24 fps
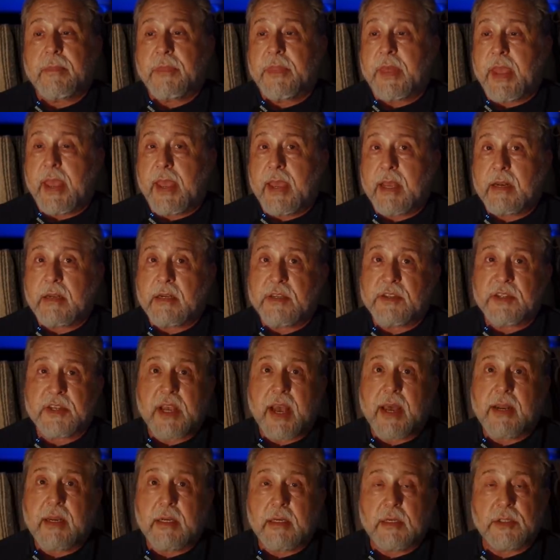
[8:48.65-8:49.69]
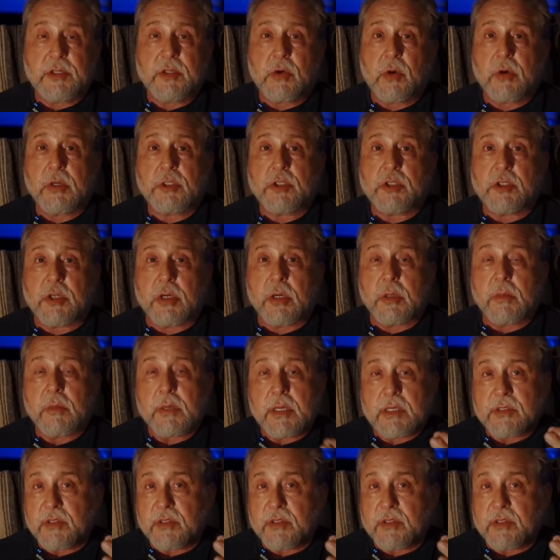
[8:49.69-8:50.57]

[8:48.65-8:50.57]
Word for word: they had decided to torture him